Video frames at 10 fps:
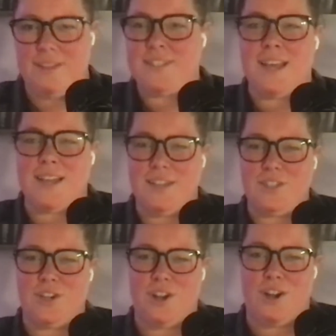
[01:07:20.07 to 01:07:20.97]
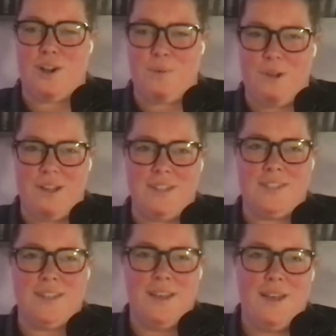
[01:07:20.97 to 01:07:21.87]
Second to her was
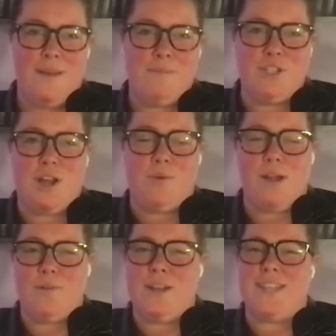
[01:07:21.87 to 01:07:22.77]
Michelle Rodriguez.